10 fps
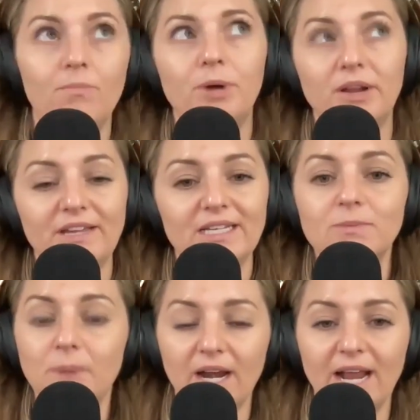previous
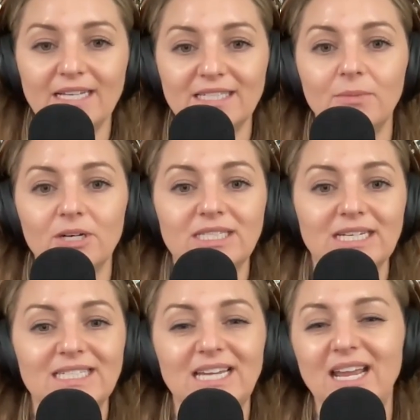podcast number
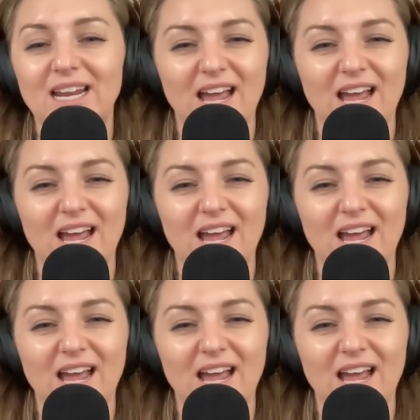16.